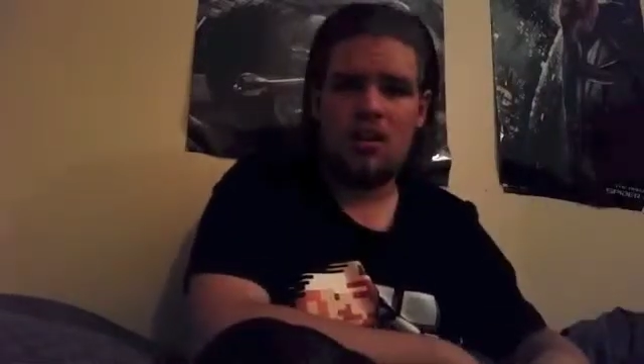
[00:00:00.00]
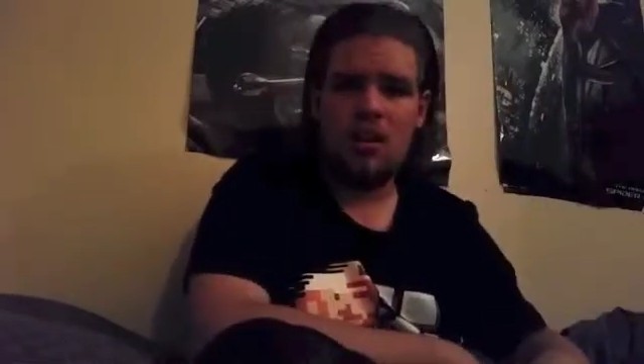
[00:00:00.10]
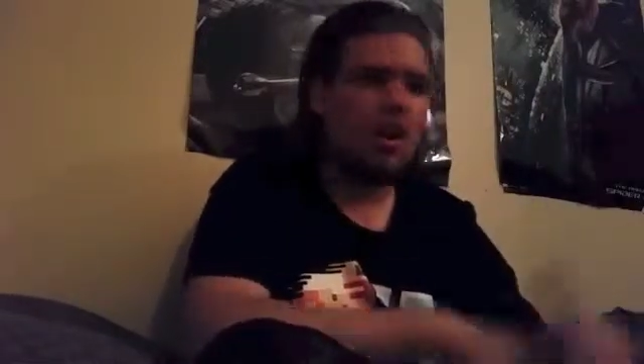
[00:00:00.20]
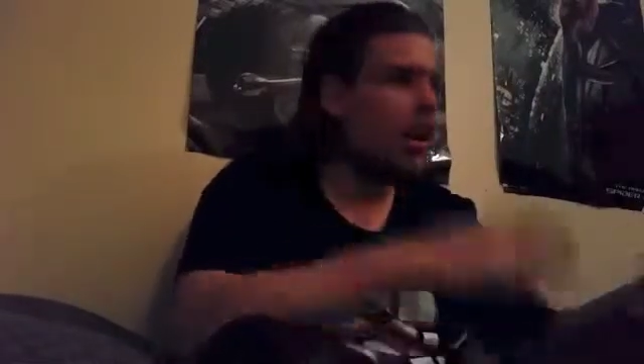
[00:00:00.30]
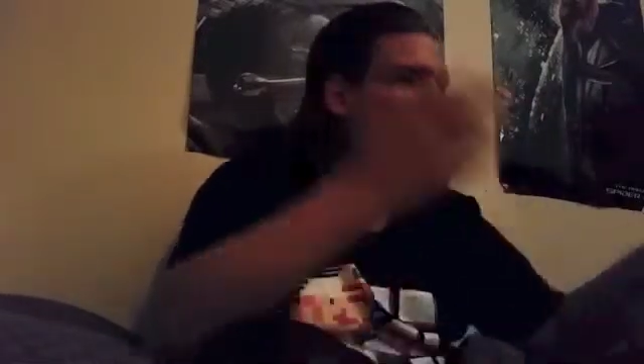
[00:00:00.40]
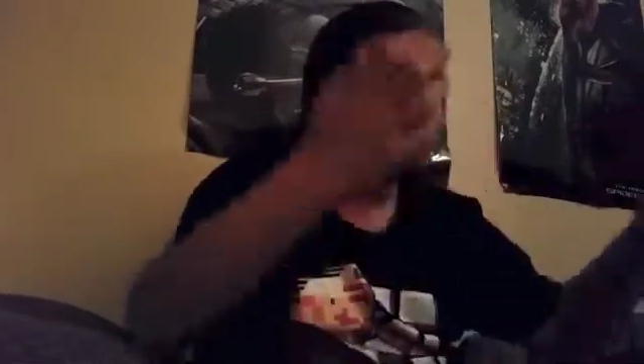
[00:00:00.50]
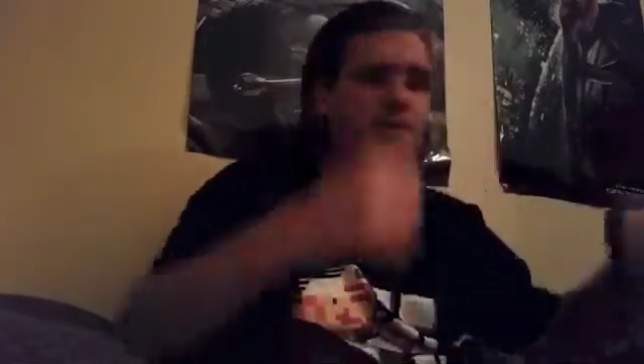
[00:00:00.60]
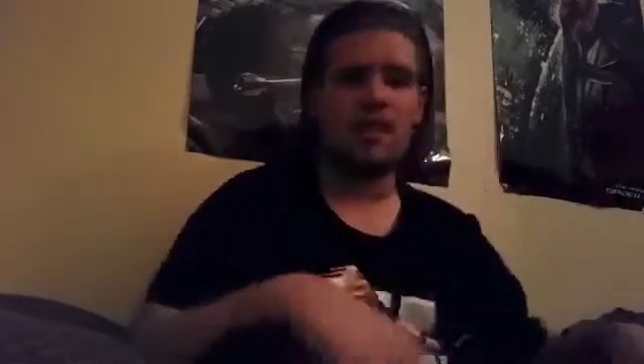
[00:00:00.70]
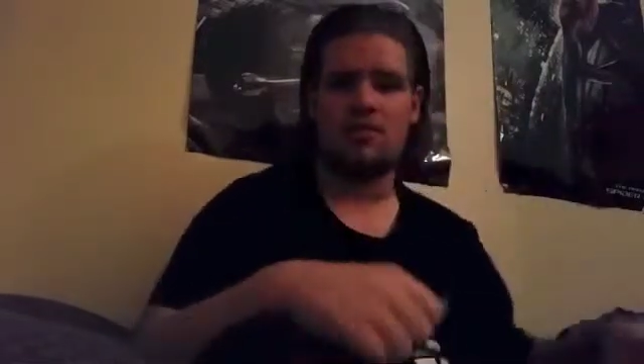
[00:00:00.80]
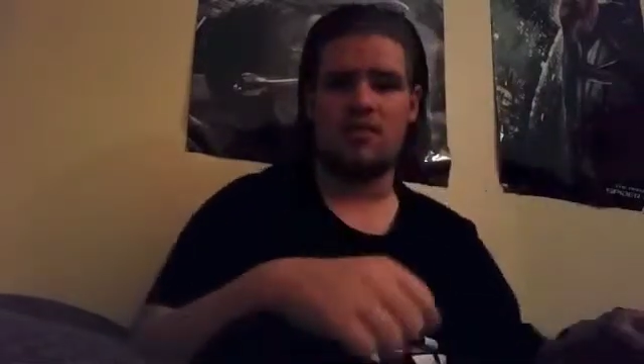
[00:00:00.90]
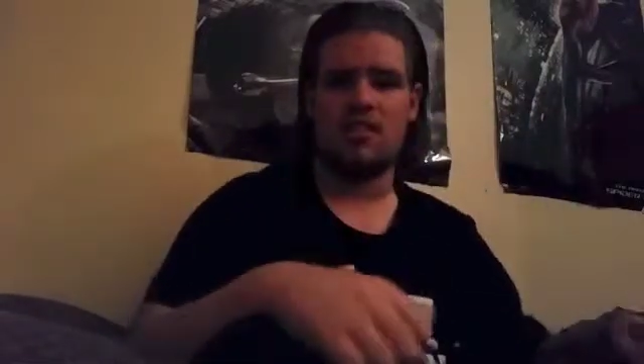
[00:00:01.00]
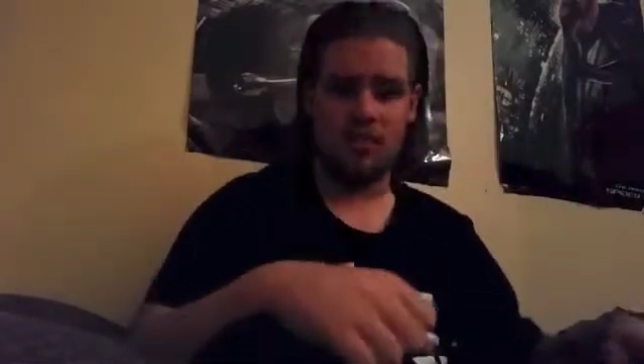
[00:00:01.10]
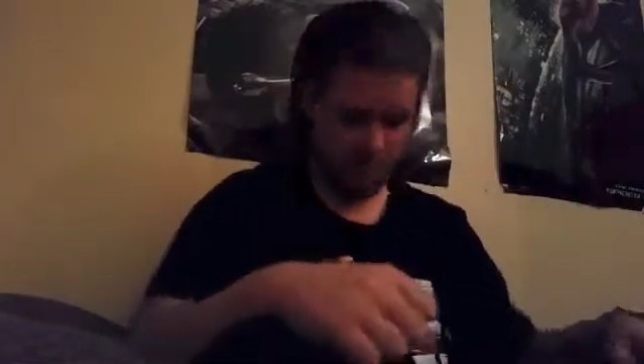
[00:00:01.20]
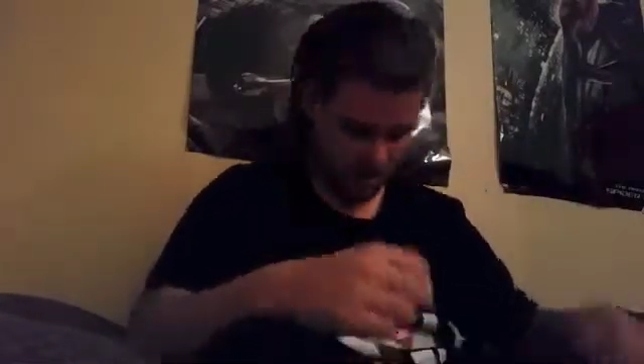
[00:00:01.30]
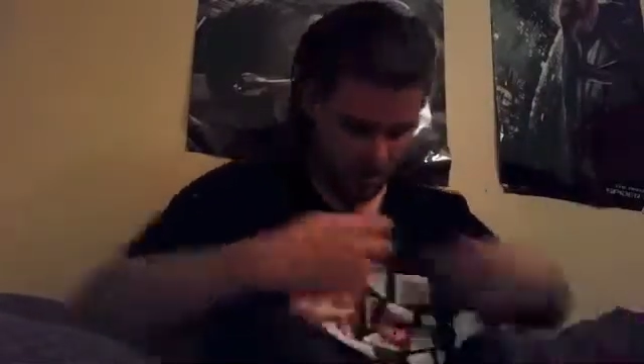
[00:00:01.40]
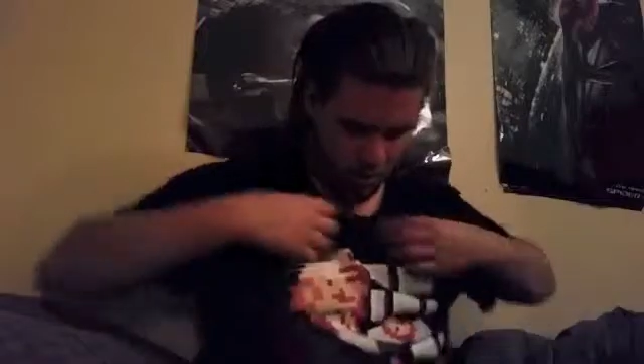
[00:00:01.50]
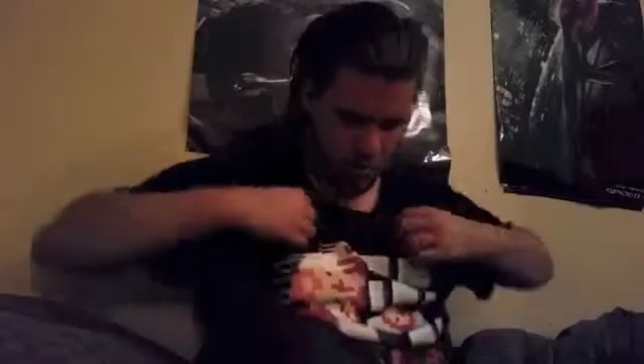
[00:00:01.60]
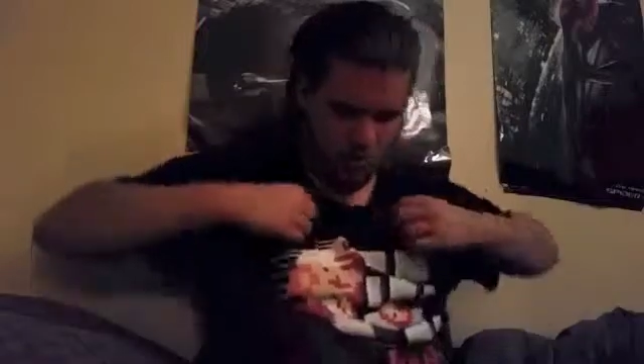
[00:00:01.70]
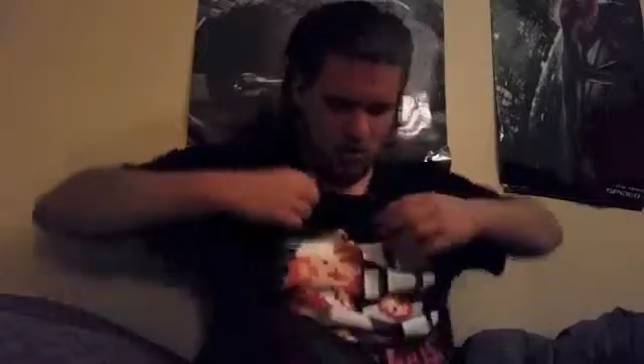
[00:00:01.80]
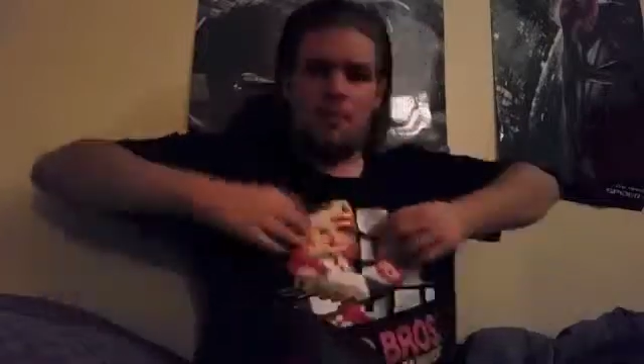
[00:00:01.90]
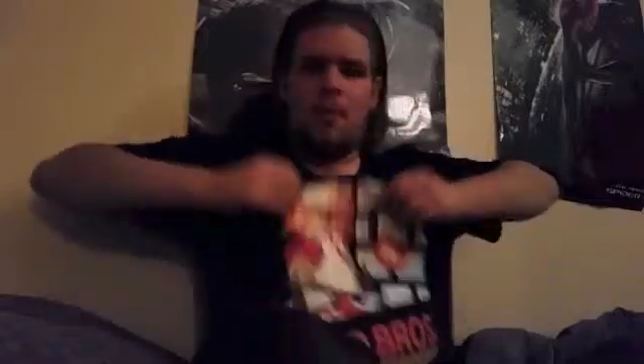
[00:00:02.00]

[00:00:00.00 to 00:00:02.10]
I like all the retro stuff. I mean, come on, I've got Super